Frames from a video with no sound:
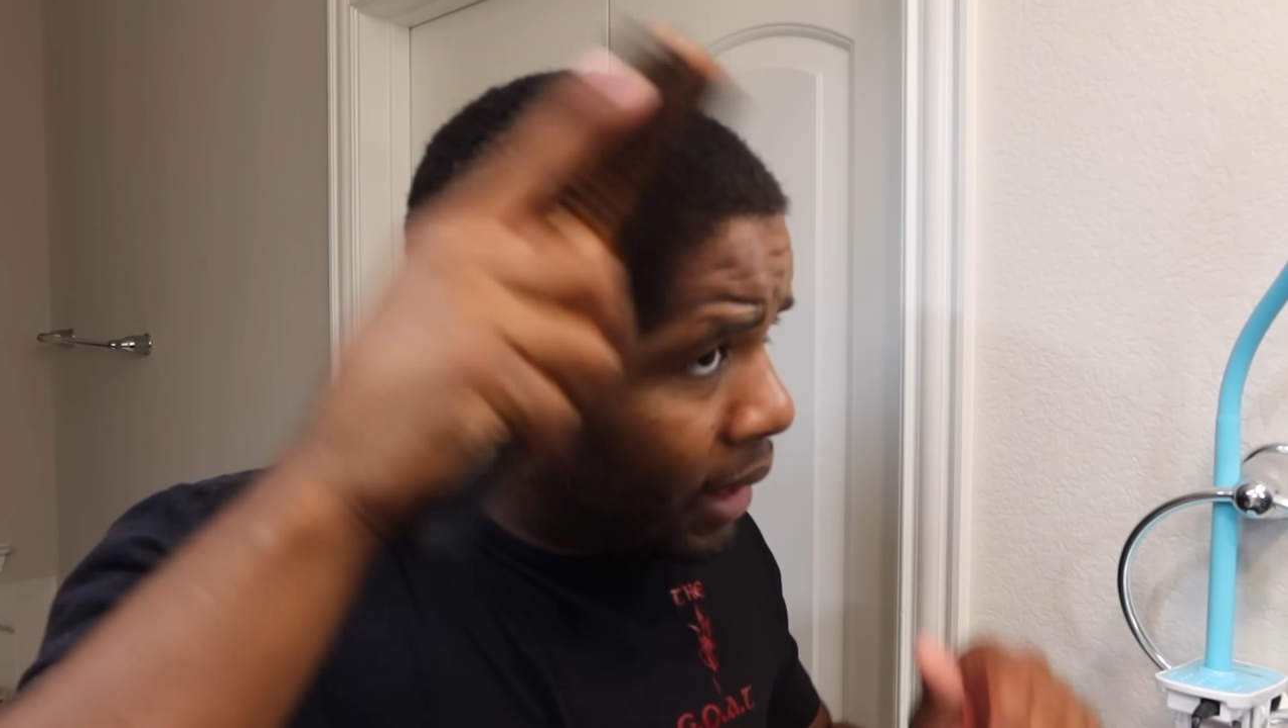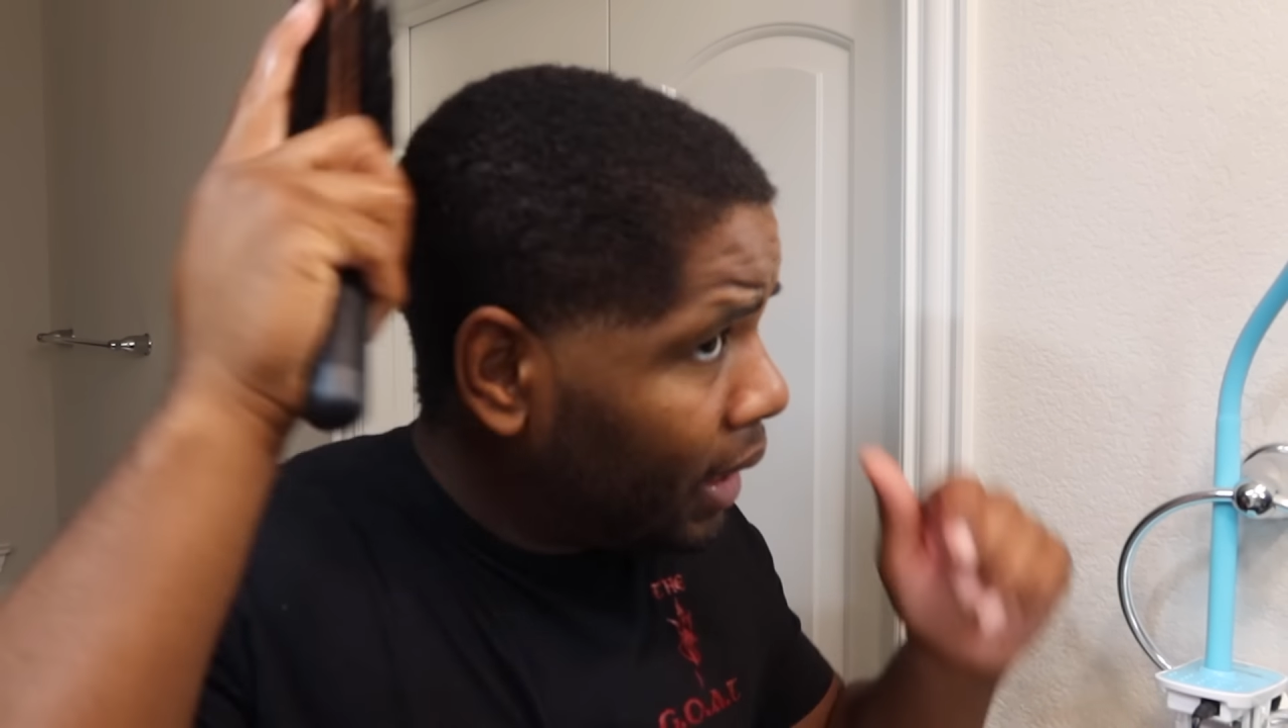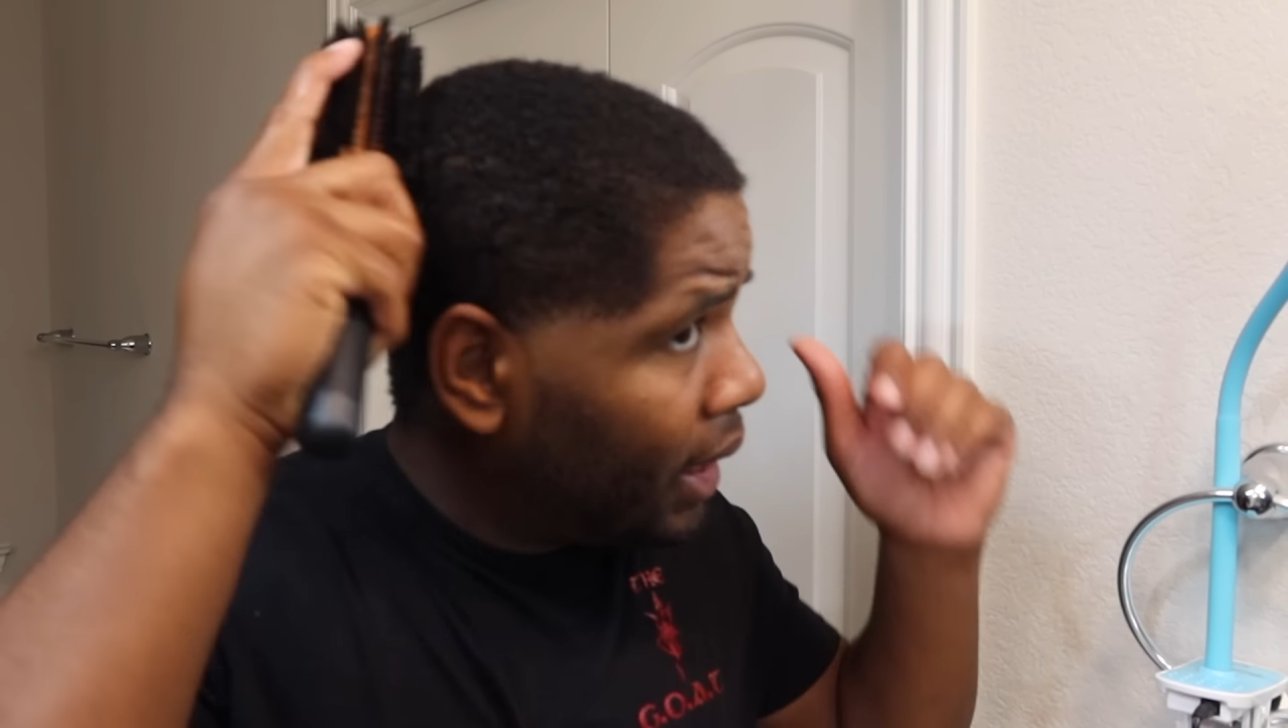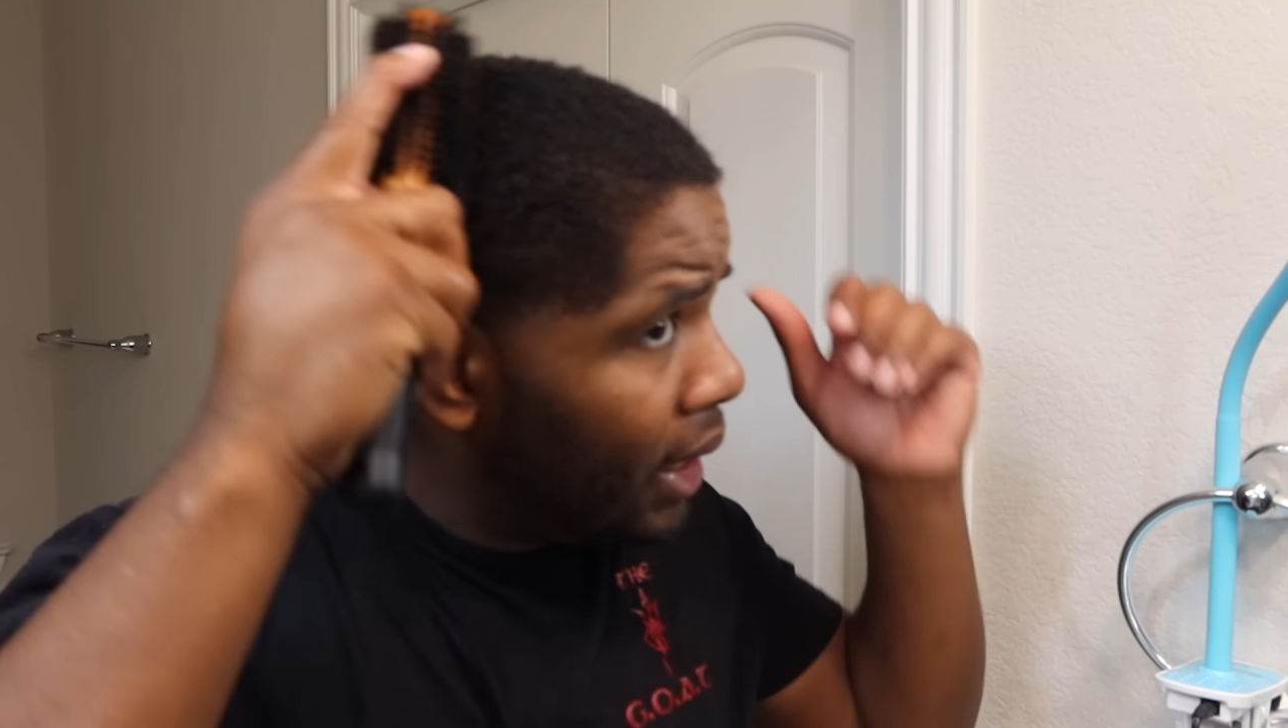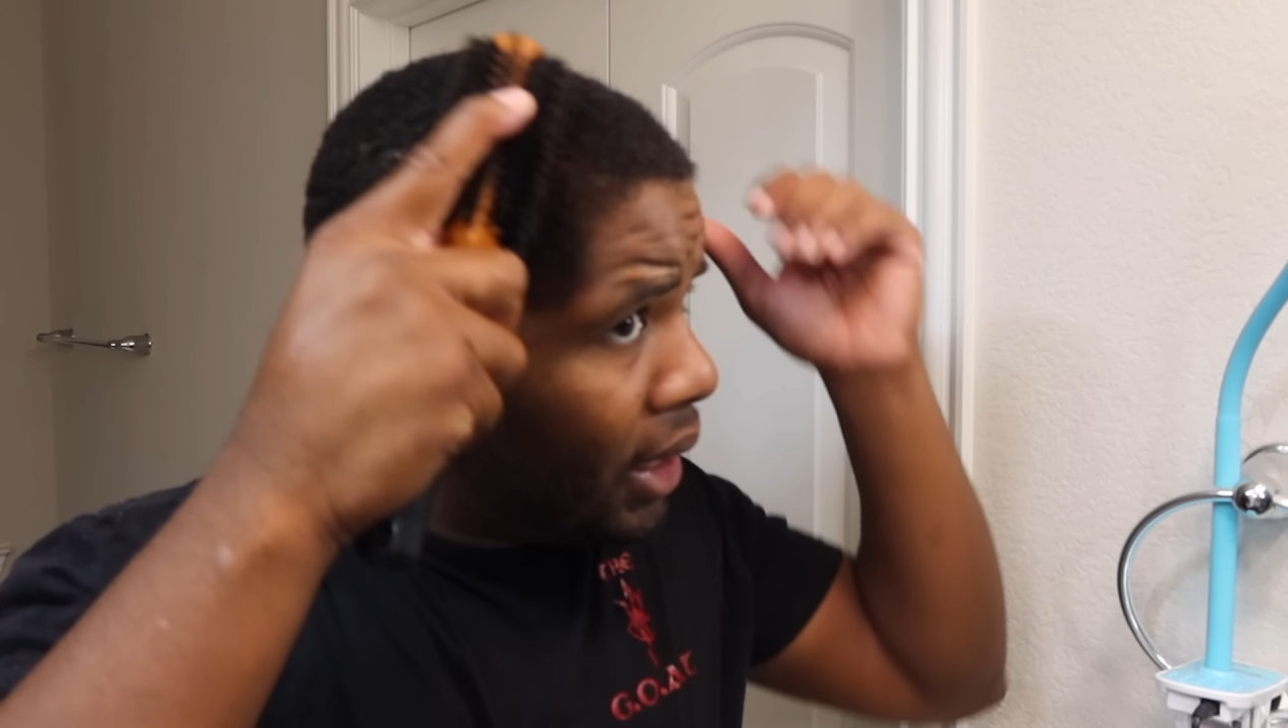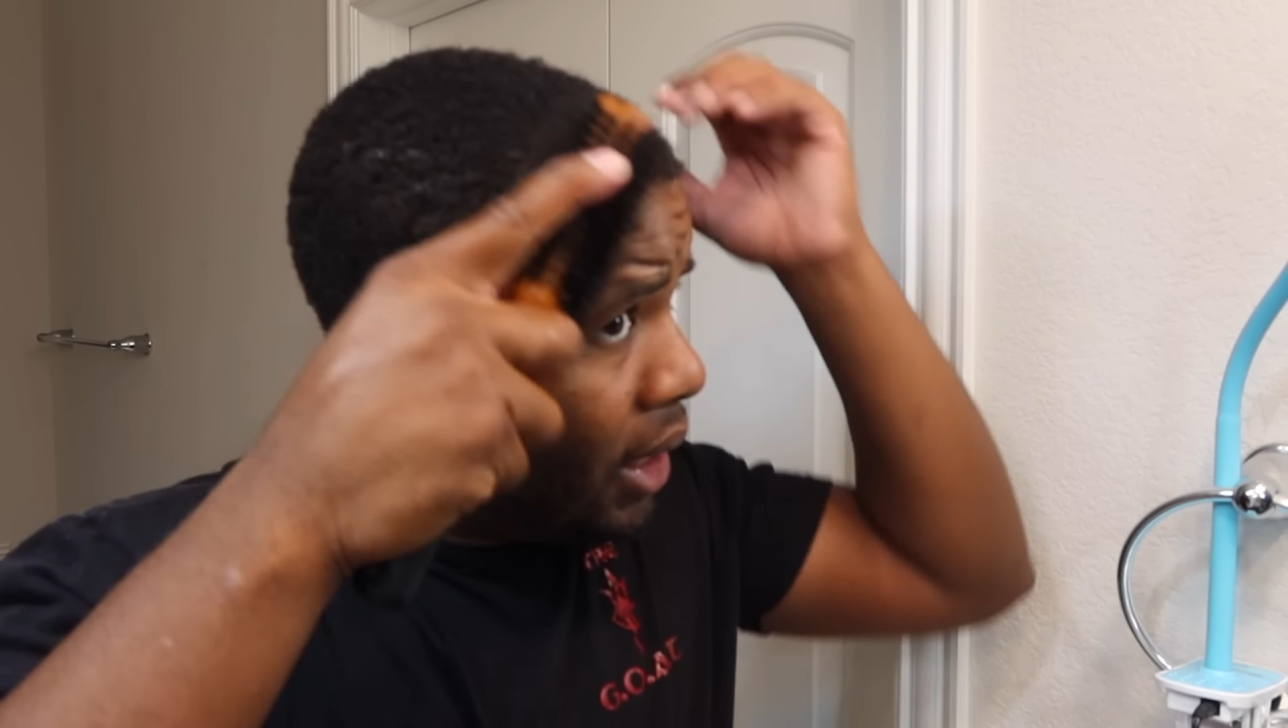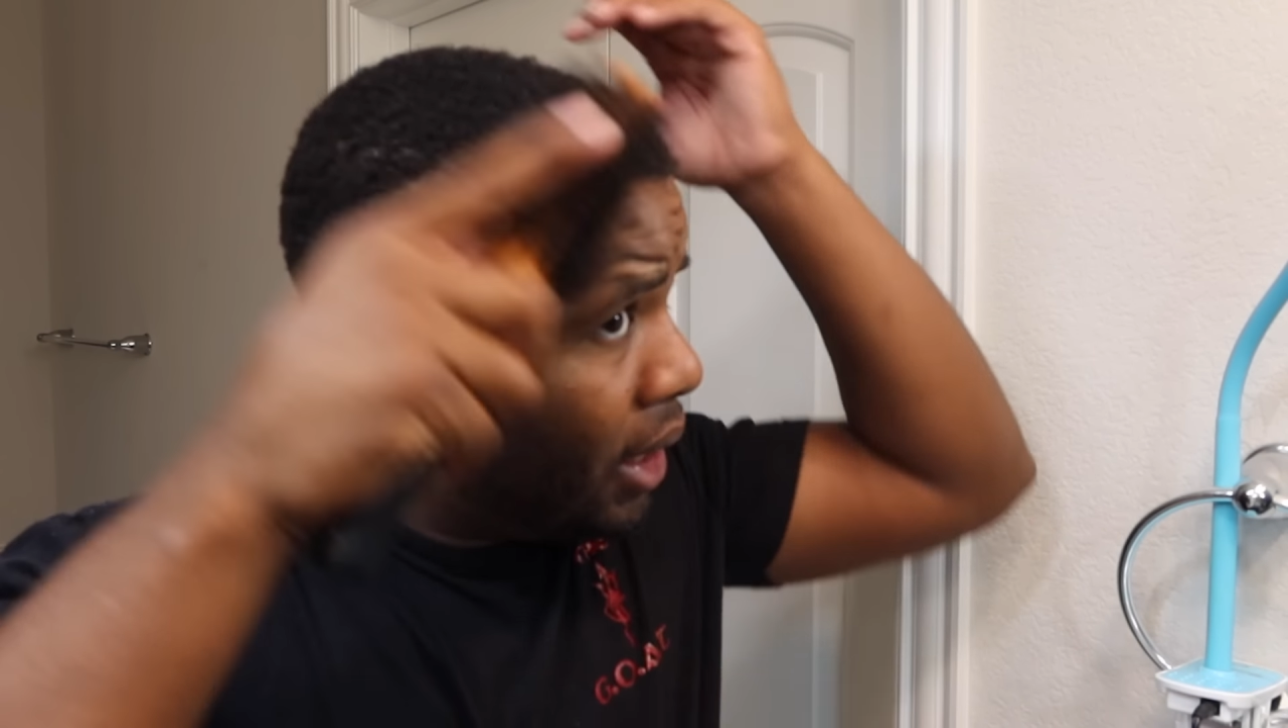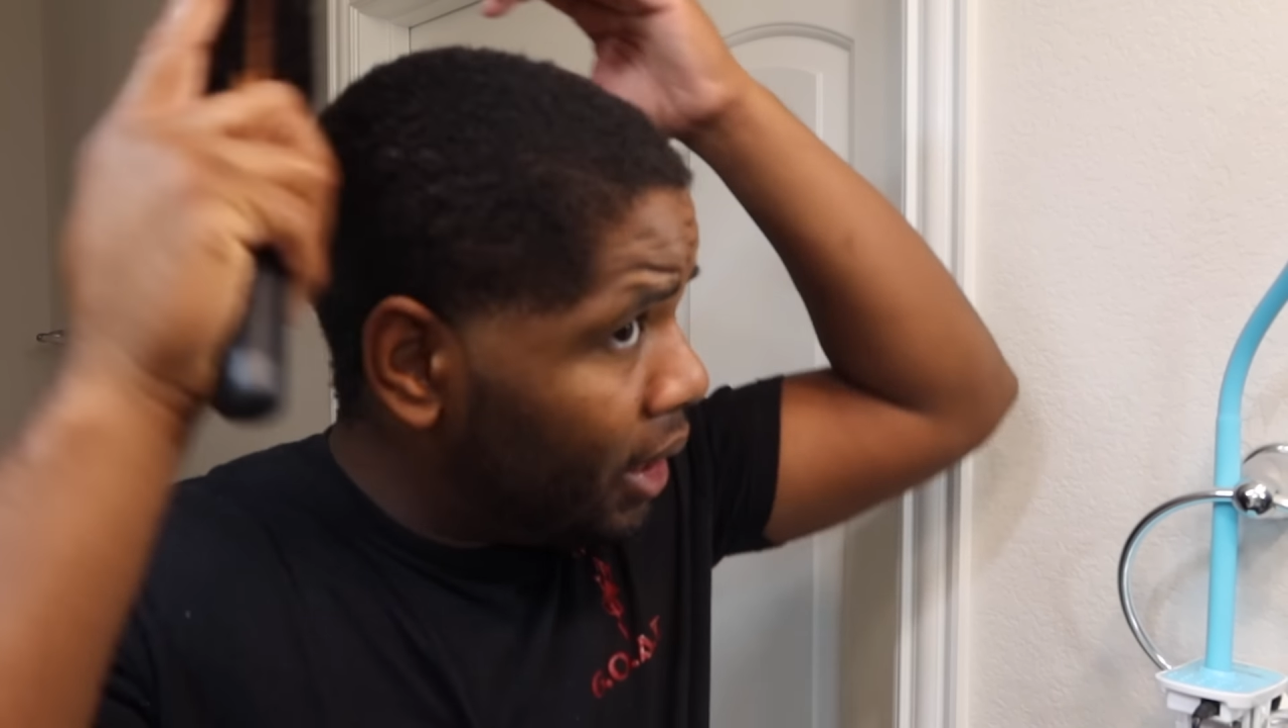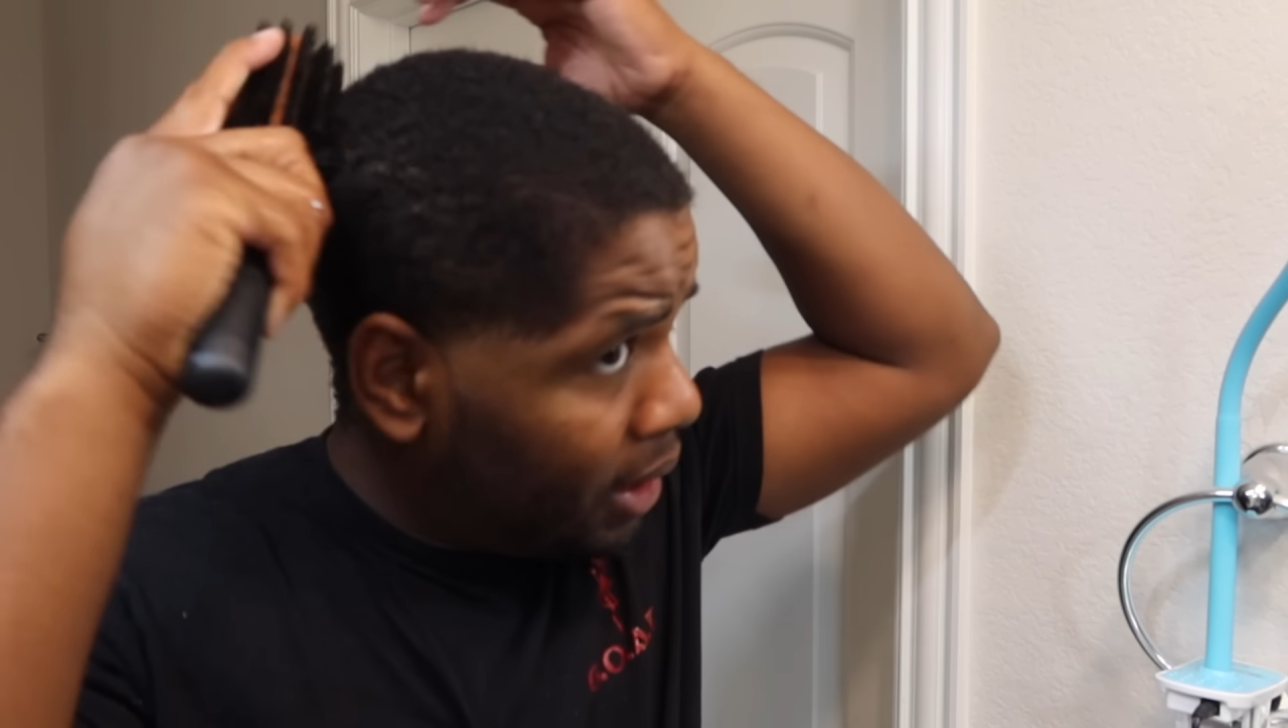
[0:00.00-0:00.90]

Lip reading: the length.